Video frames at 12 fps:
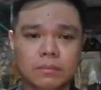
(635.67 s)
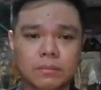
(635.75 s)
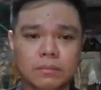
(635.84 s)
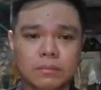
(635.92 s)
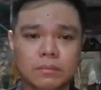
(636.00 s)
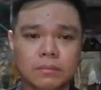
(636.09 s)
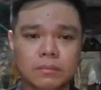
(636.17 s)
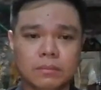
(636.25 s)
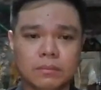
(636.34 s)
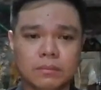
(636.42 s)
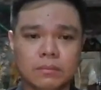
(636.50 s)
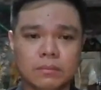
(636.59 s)

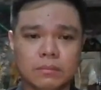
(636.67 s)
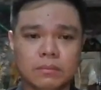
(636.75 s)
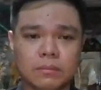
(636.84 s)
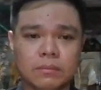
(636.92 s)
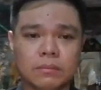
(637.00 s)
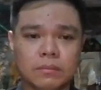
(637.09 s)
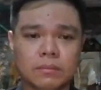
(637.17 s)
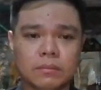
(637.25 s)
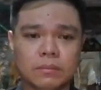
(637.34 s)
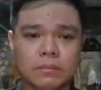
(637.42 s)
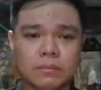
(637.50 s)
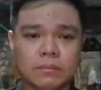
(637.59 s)

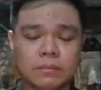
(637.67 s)
[no speech]